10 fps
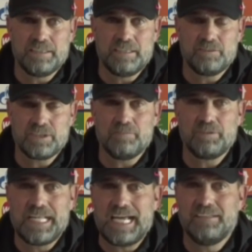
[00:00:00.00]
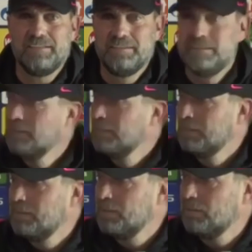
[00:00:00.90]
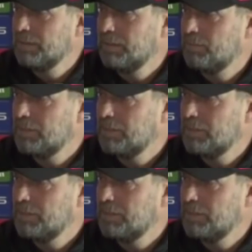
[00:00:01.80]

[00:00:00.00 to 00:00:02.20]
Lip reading: then start with nine or whatever.